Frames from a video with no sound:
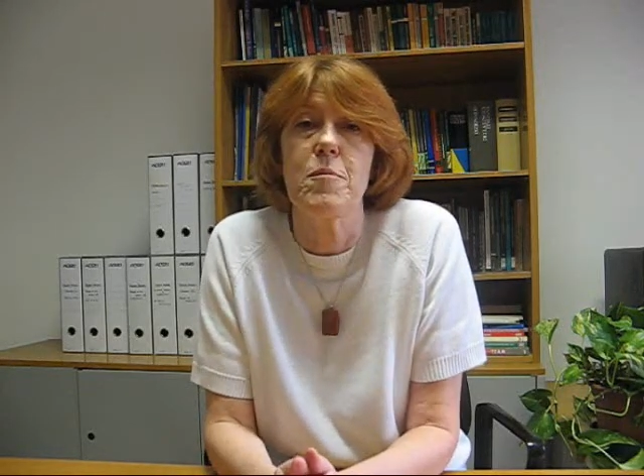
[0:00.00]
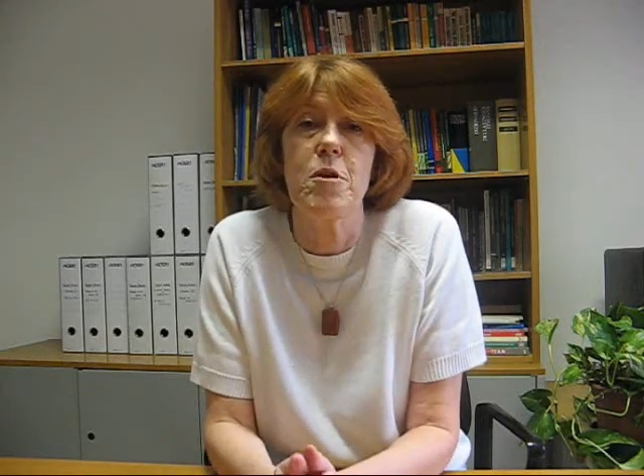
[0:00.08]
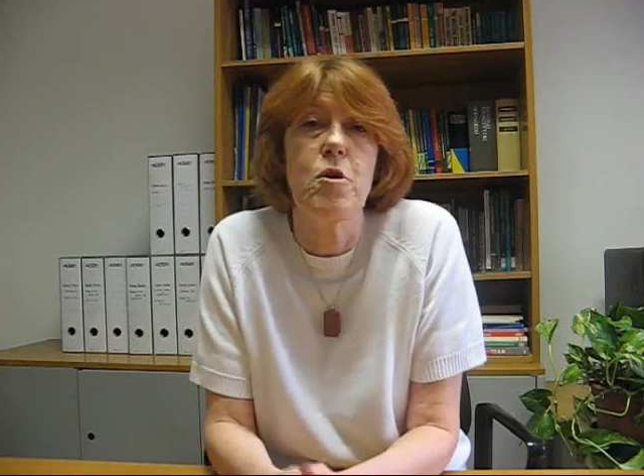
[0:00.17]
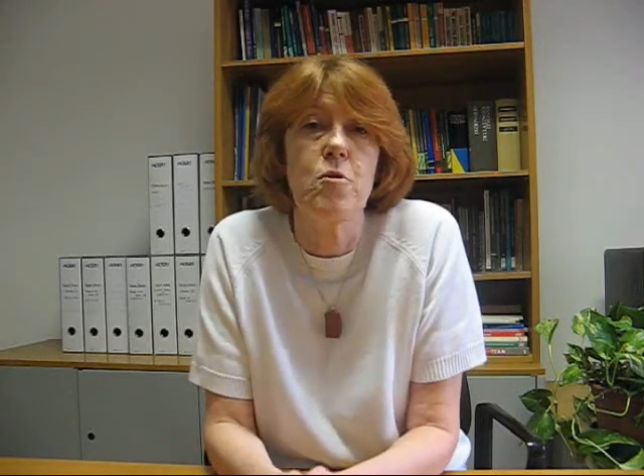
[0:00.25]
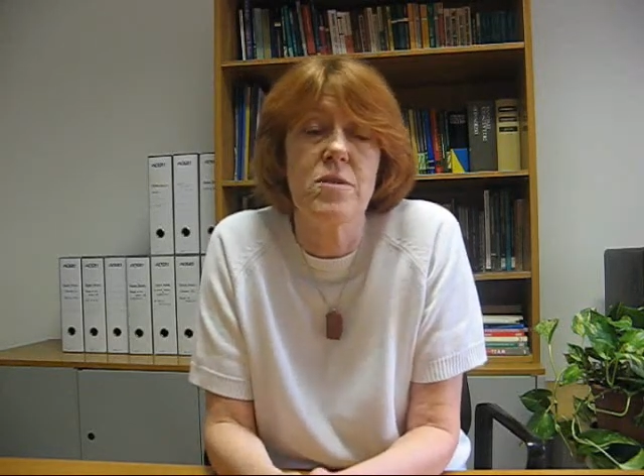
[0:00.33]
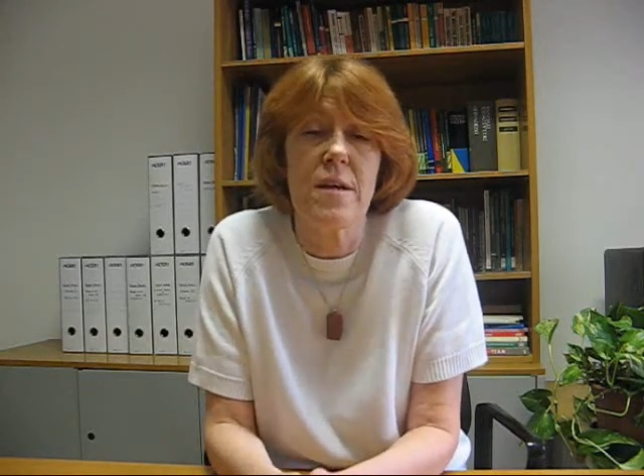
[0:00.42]

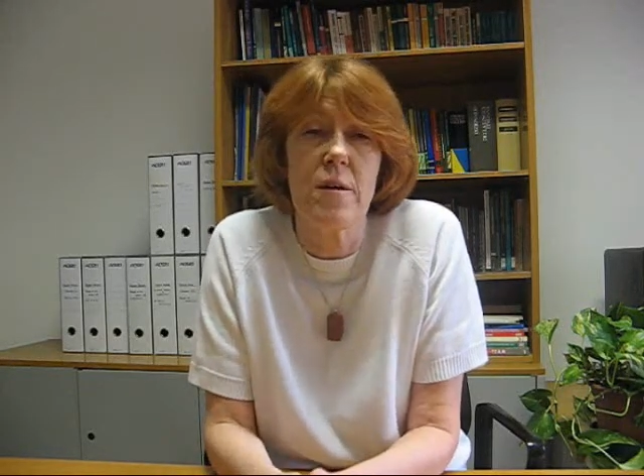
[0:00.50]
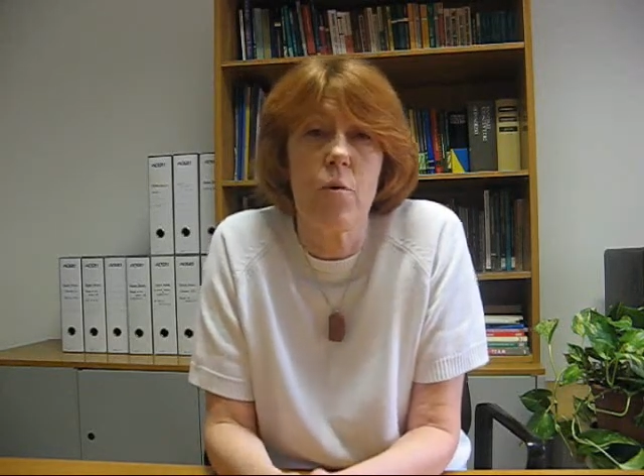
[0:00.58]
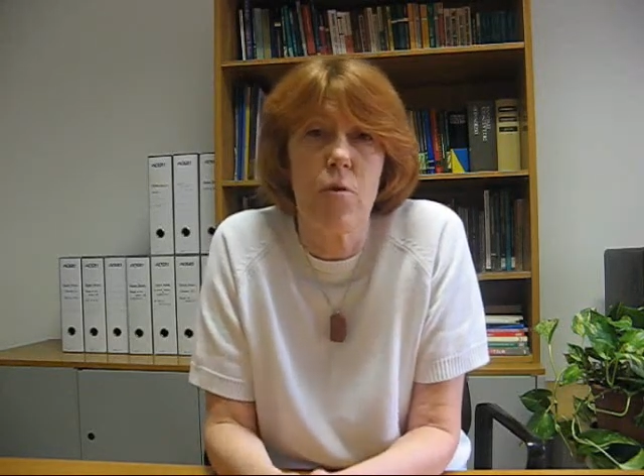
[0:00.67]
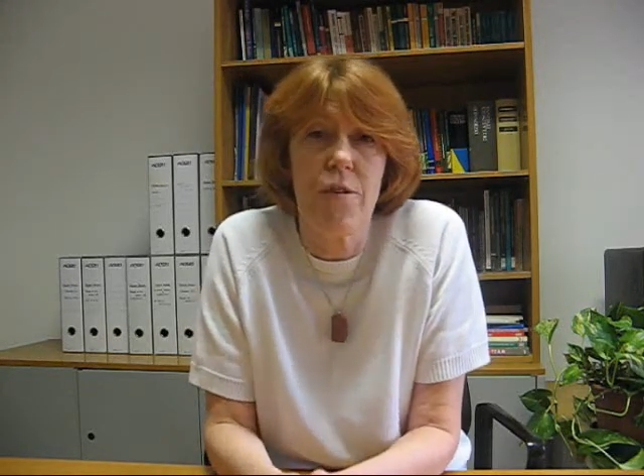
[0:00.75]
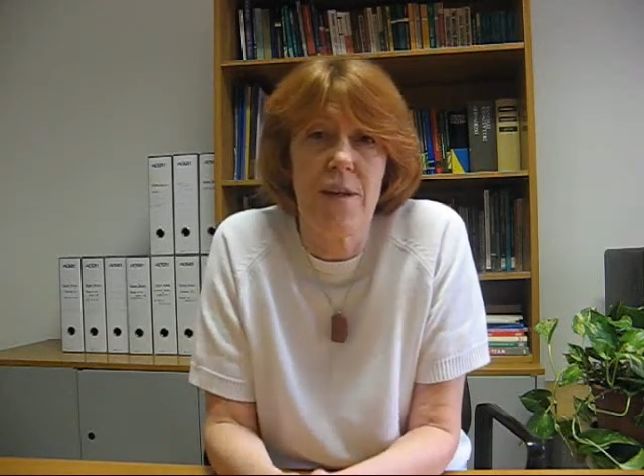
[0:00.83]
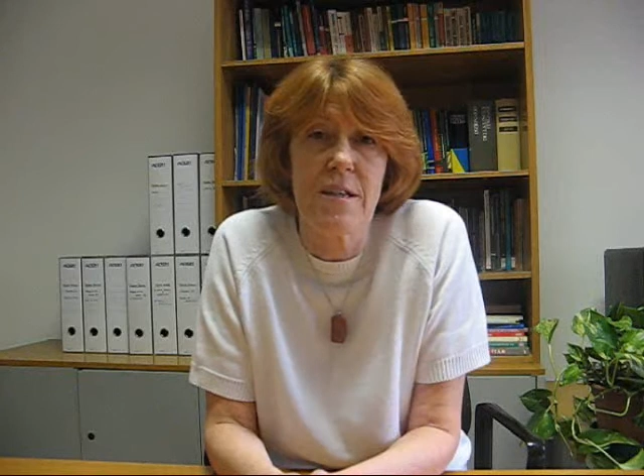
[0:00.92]
using
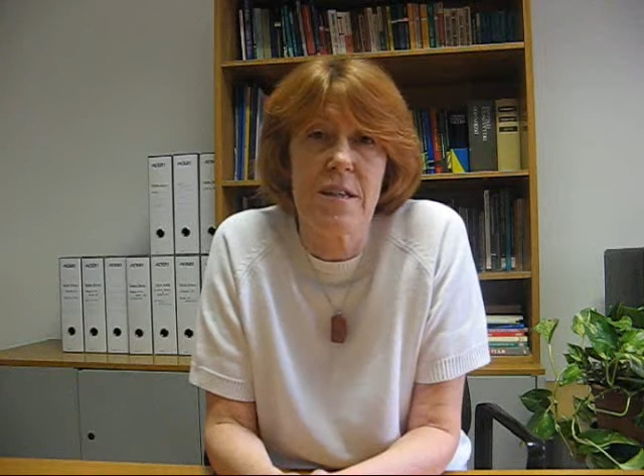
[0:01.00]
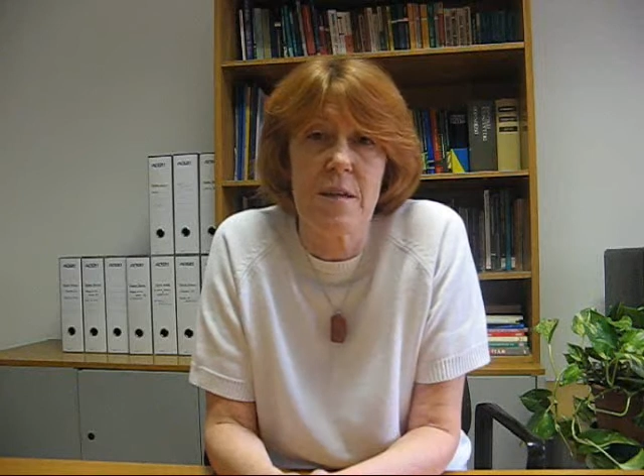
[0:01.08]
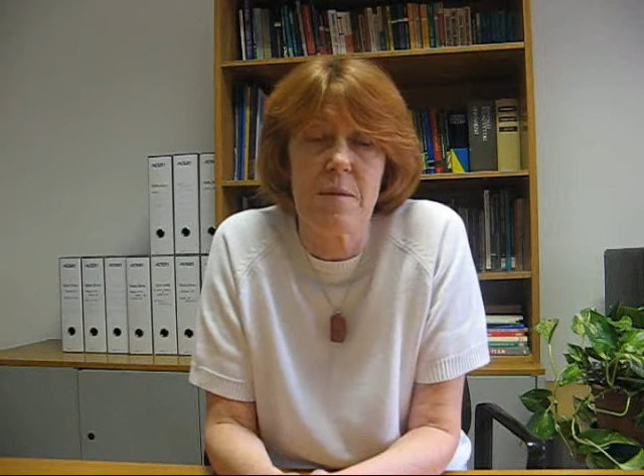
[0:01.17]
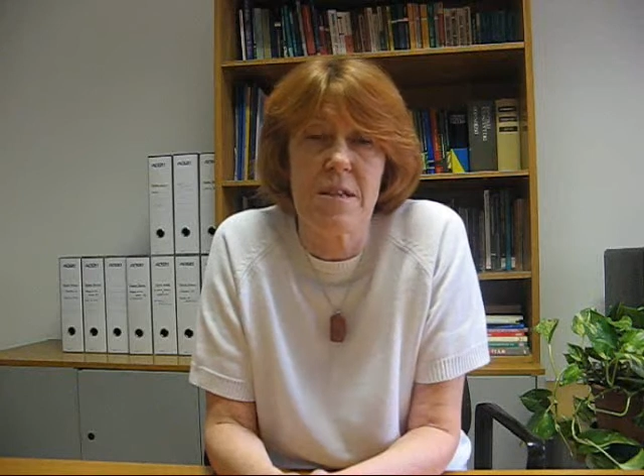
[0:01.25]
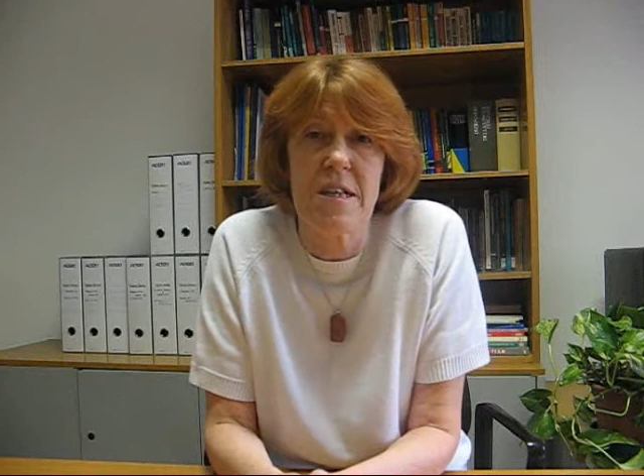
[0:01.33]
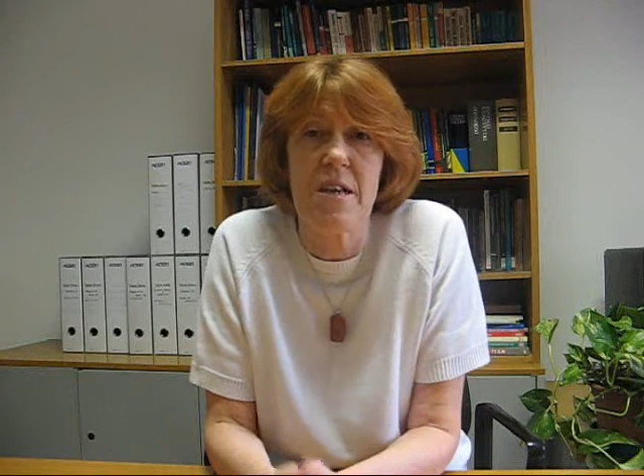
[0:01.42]

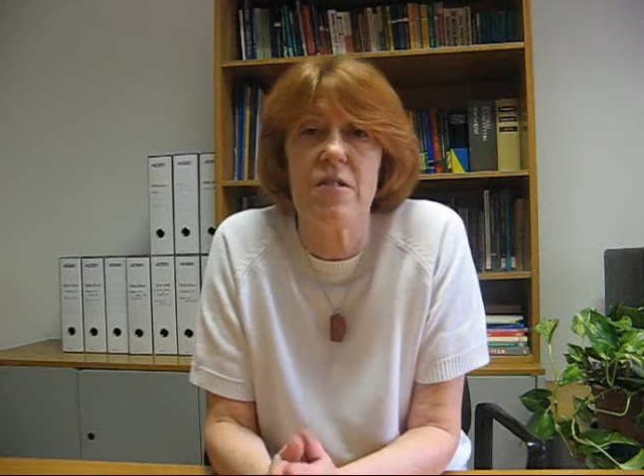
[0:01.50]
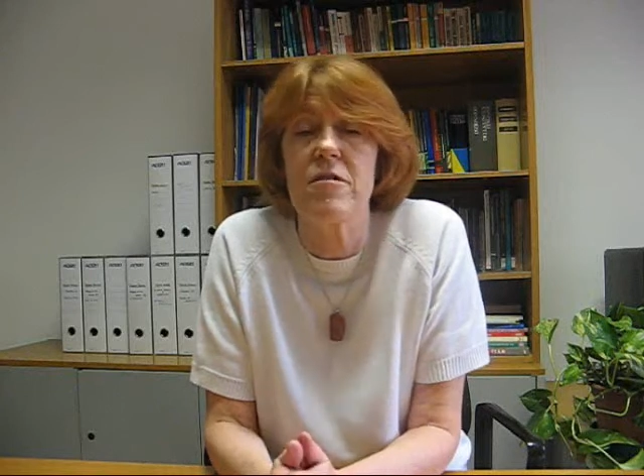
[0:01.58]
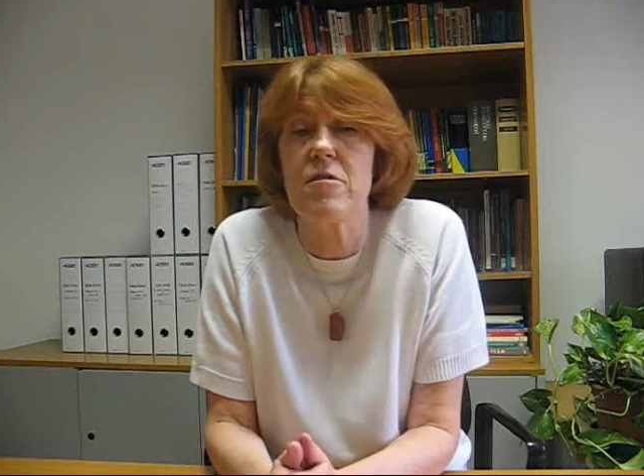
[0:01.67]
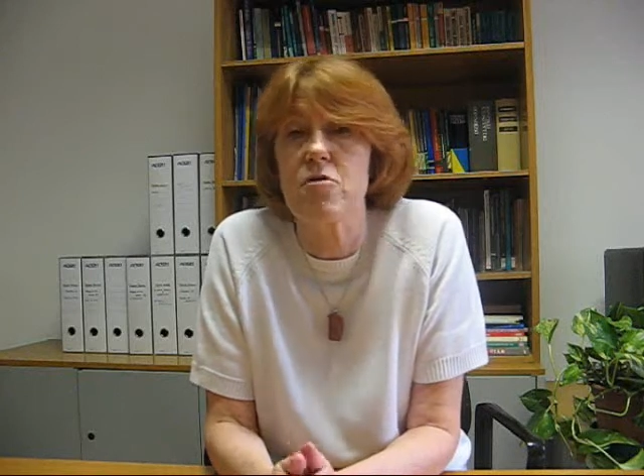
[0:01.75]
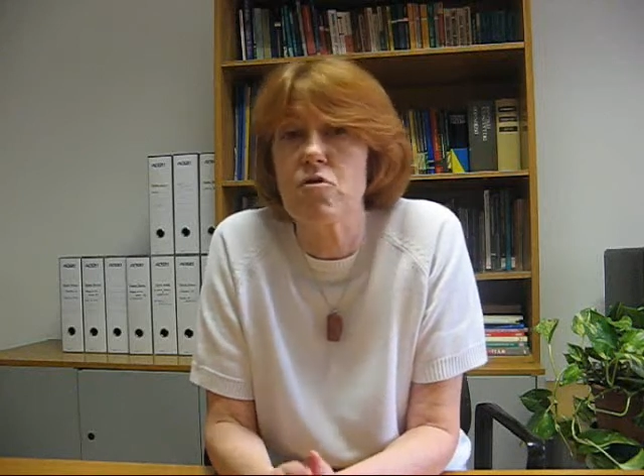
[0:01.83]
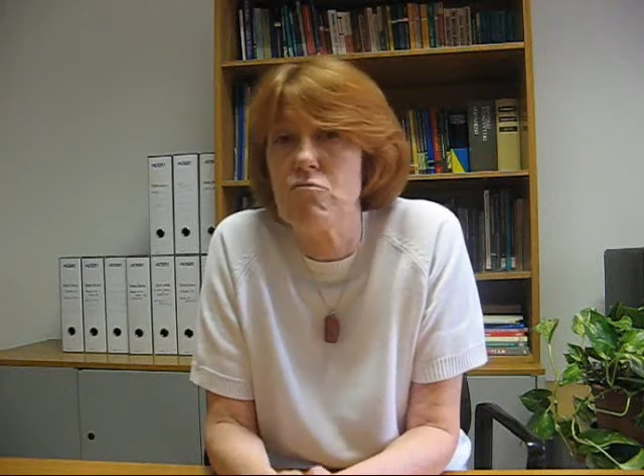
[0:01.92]
authentic materials